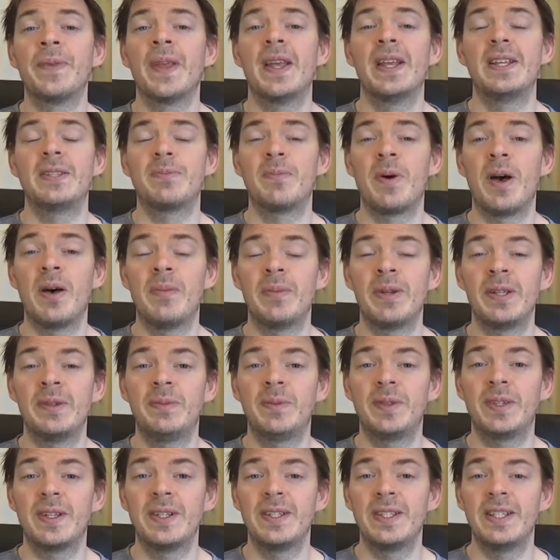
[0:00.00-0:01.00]
His
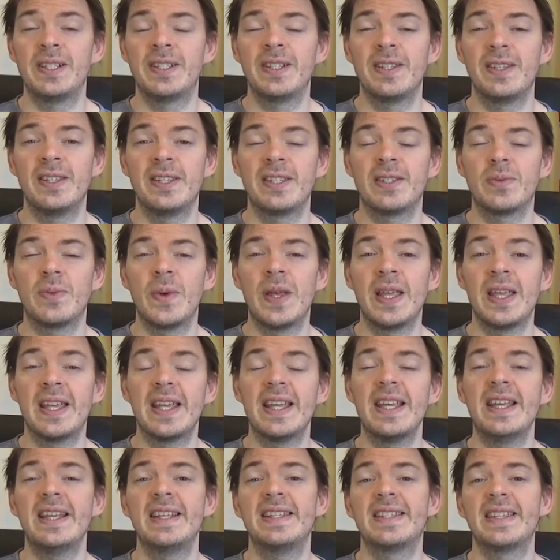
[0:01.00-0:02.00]
permanent condition this week
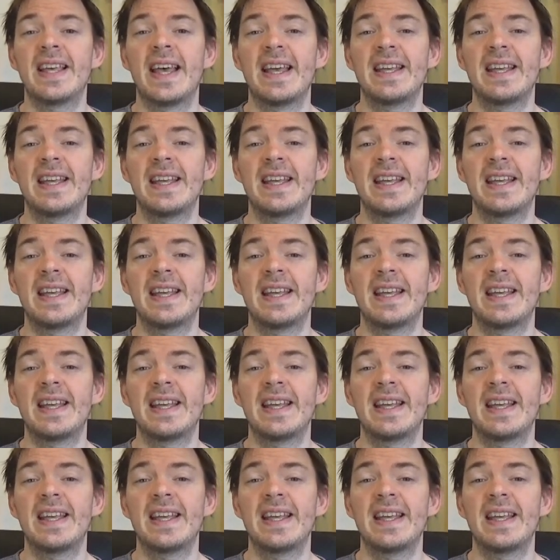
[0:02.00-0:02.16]
is